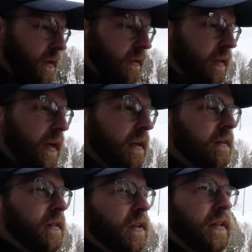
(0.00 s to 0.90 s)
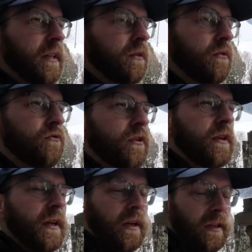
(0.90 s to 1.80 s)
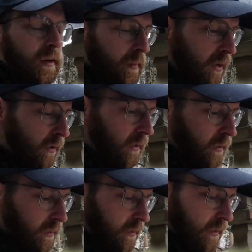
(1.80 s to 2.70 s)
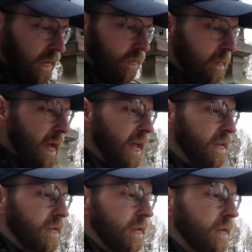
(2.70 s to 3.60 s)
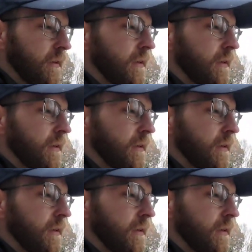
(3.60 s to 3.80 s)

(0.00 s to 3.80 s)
and together in 1900 they buried the remains